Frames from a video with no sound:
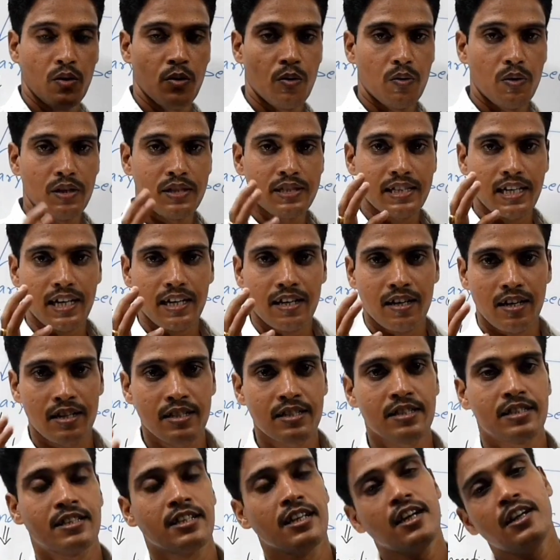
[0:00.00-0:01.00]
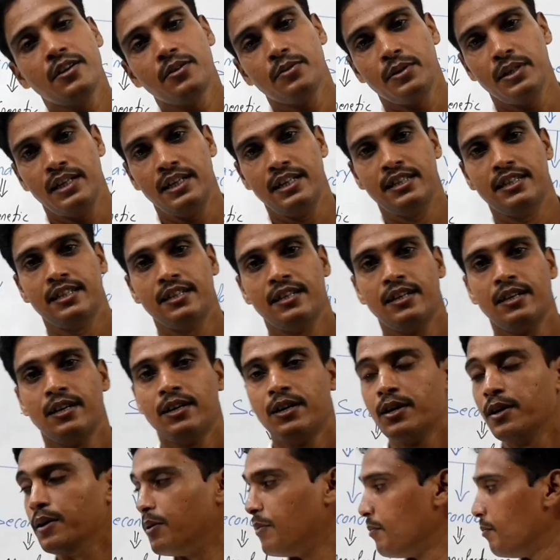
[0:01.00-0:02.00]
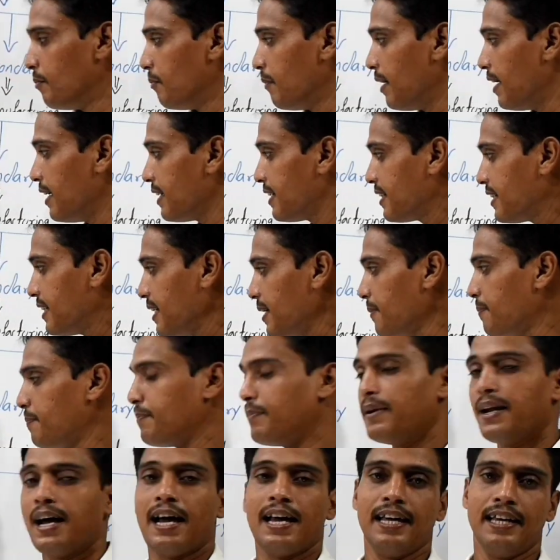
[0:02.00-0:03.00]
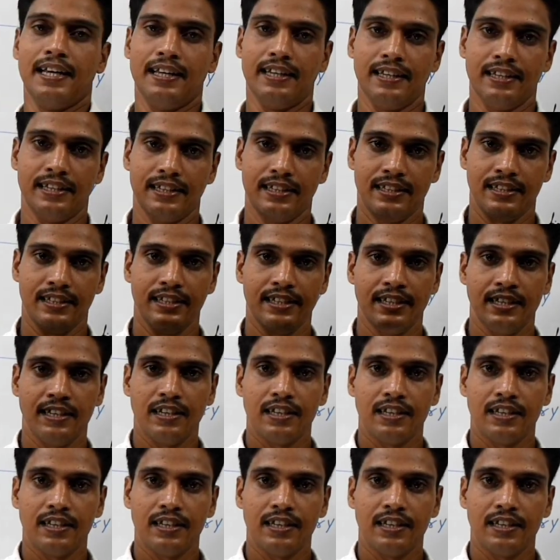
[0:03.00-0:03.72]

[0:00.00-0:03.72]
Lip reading: which are concerned with multiplying